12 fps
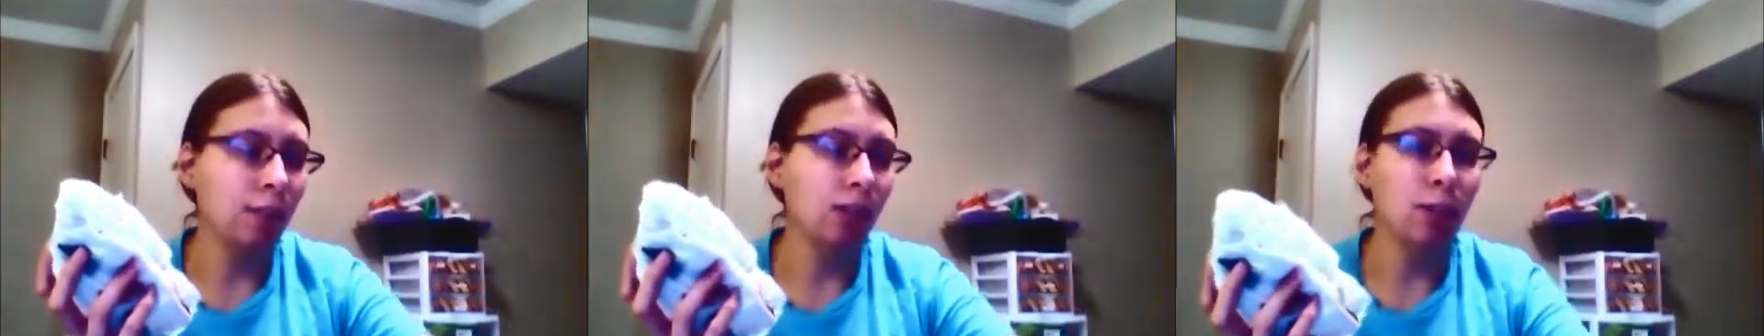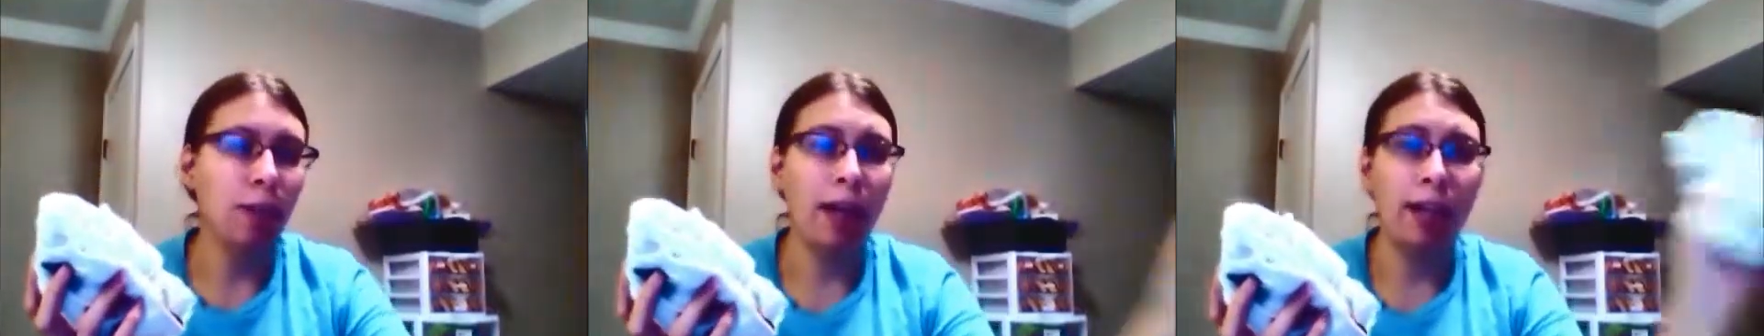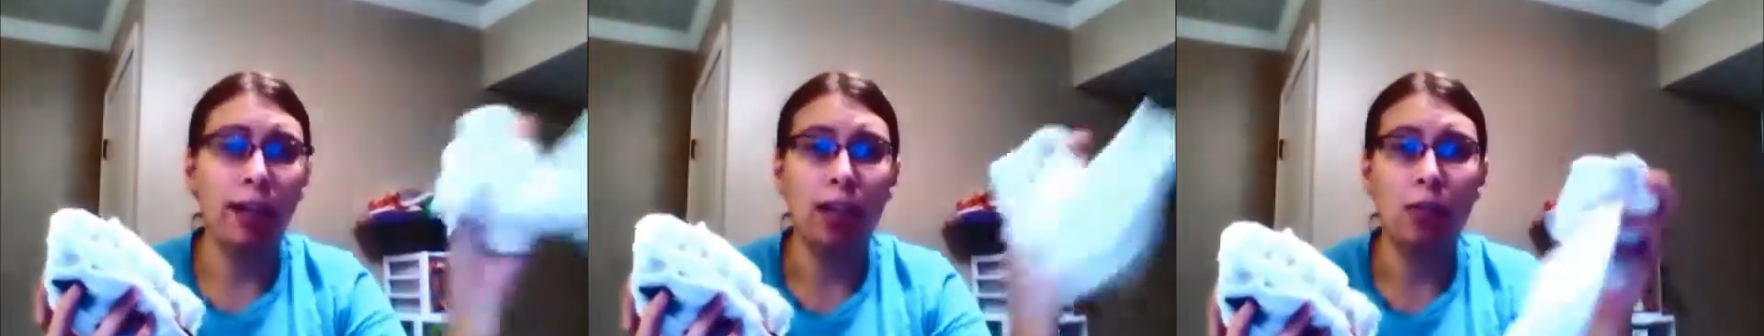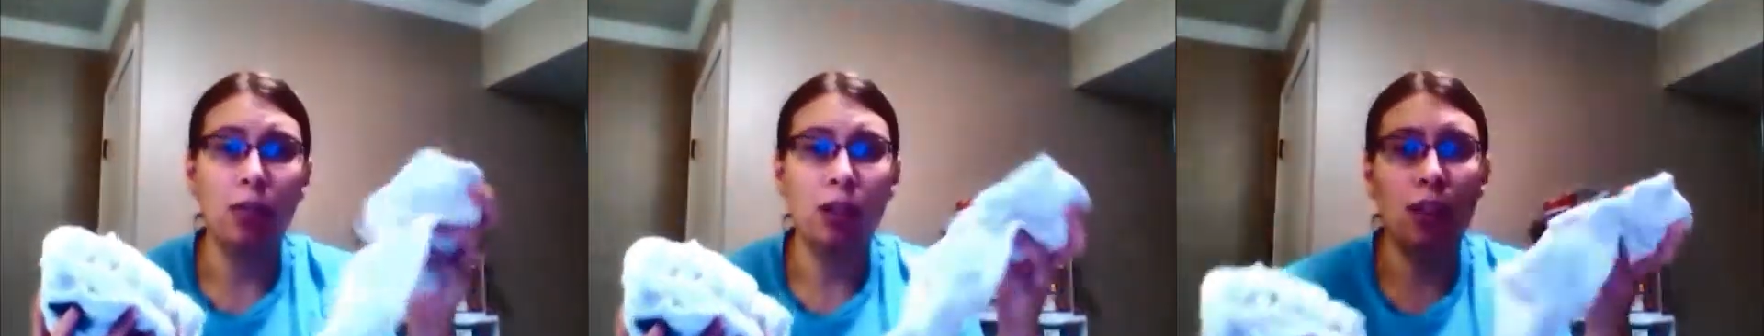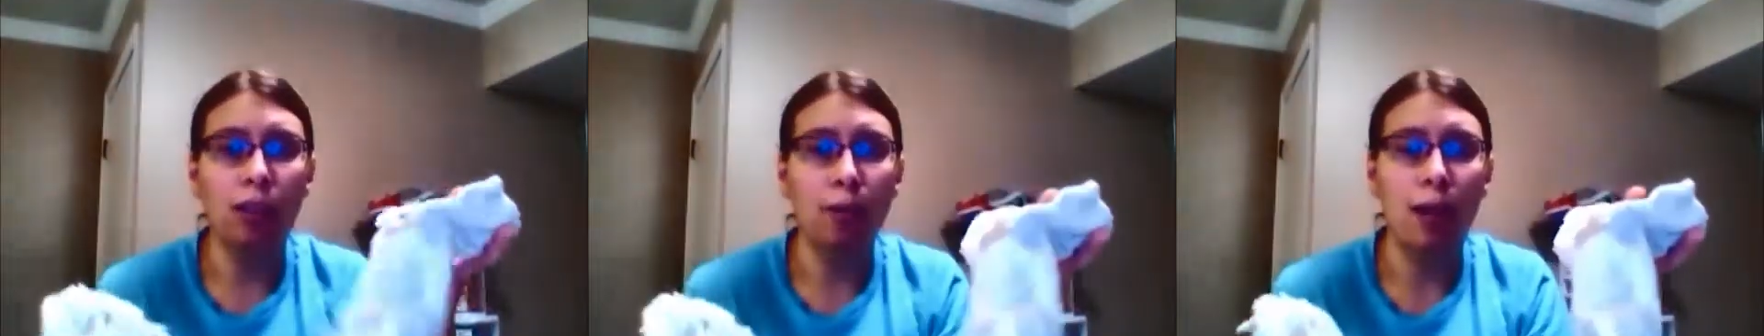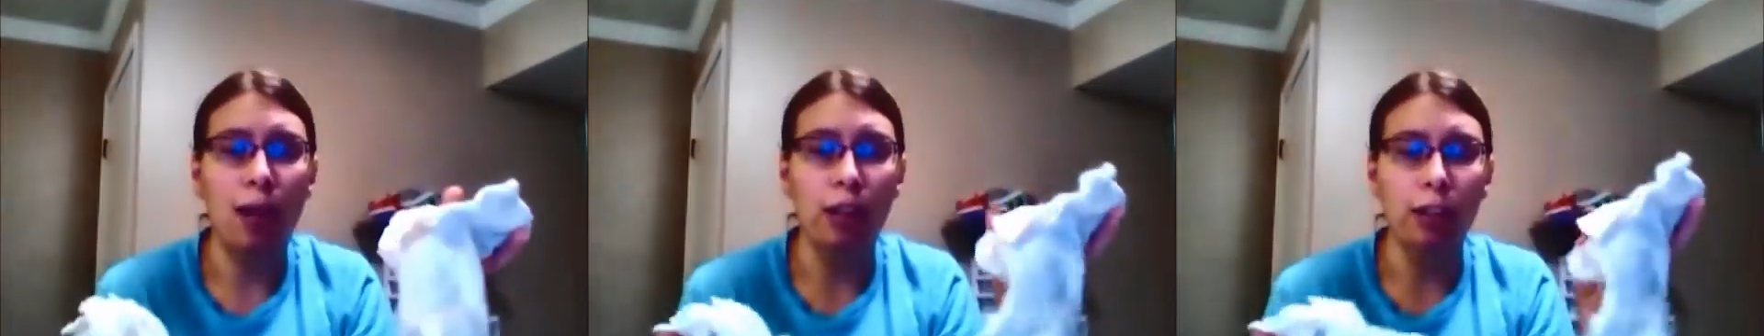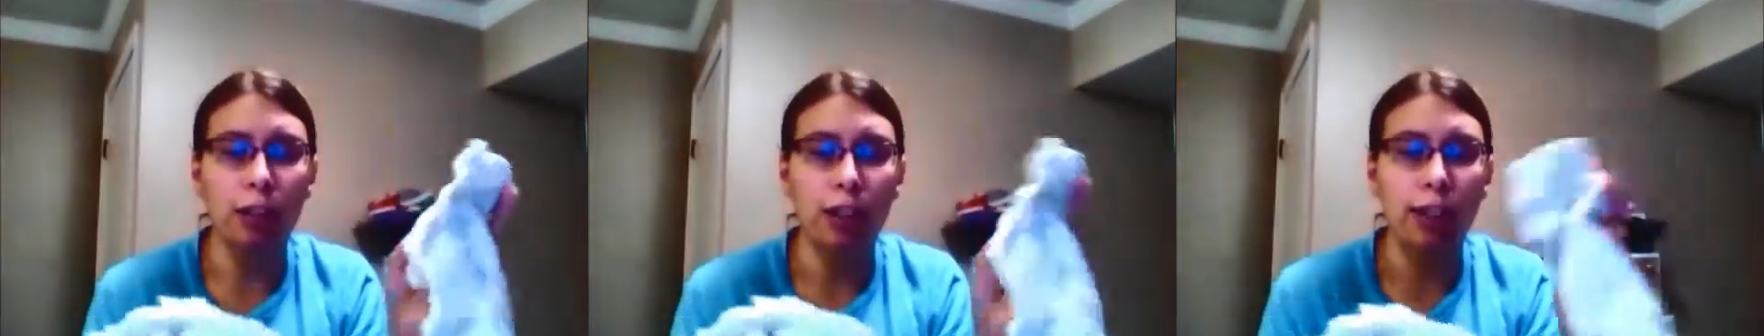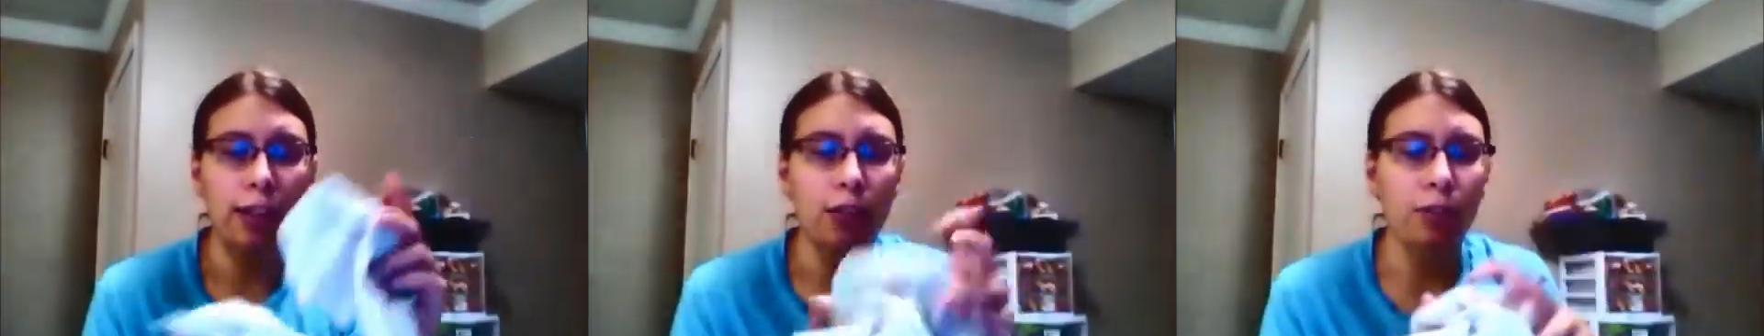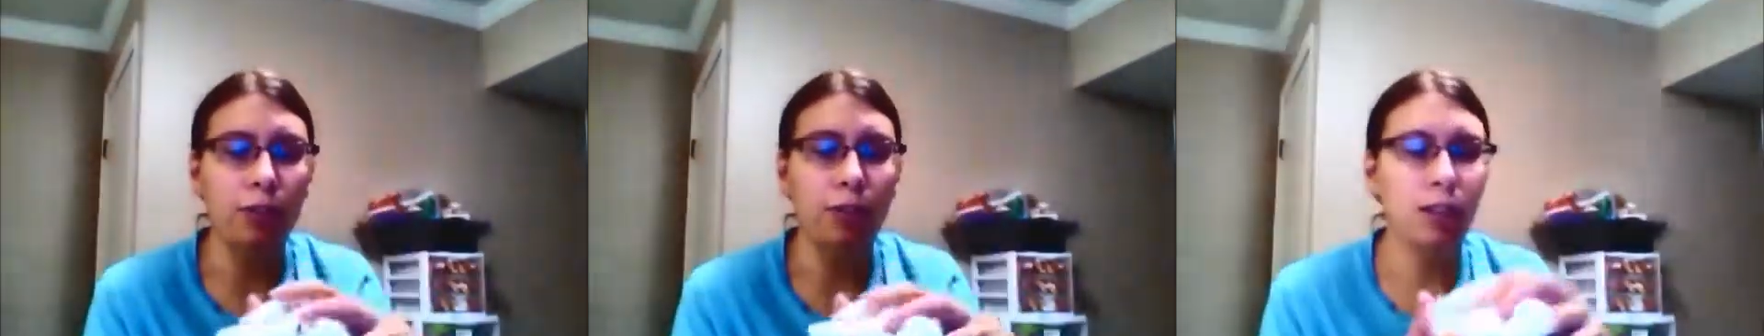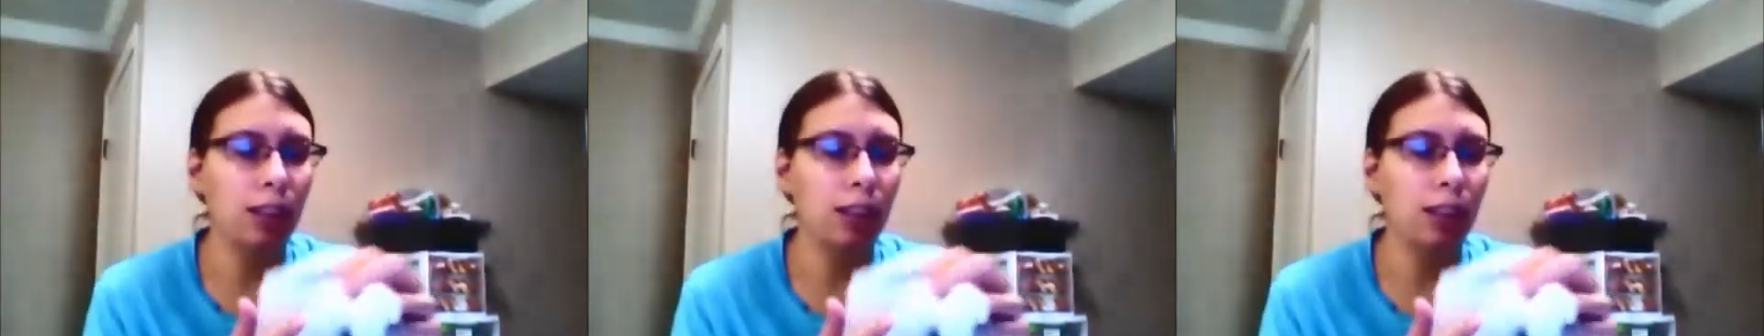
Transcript: Depending on what color polish I use,